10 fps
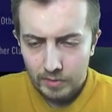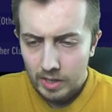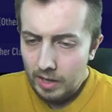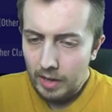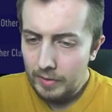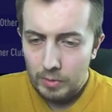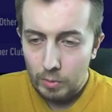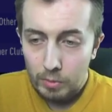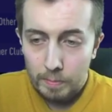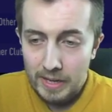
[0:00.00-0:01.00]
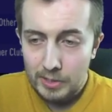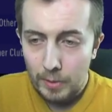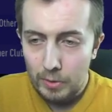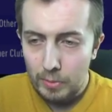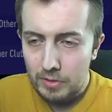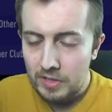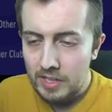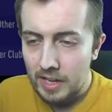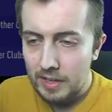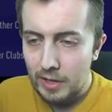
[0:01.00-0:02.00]
I mean, with best of both worlds, didn't
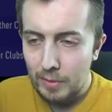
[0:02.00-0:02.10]
it? You got